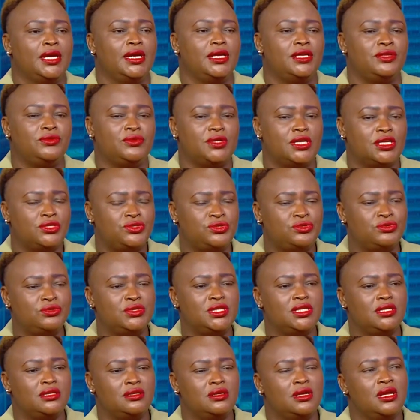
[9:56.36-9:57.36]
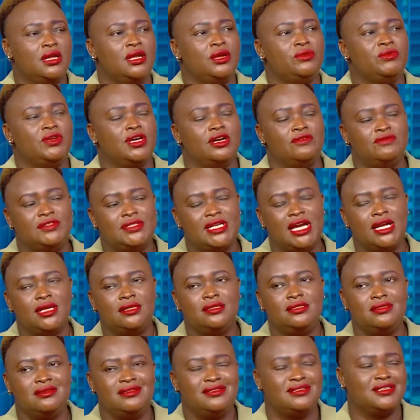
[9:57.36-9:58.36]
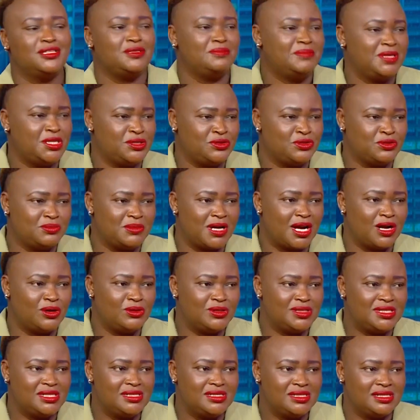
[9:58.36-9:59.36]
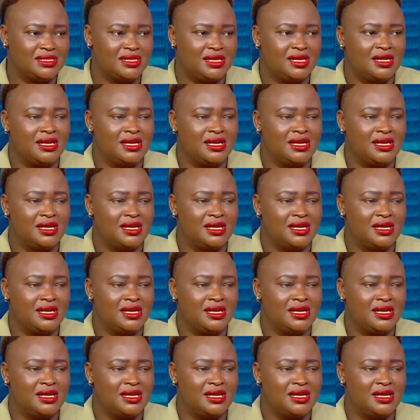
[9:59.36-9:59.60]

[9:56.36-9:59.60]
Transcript: And we have done 3 bedroom houses.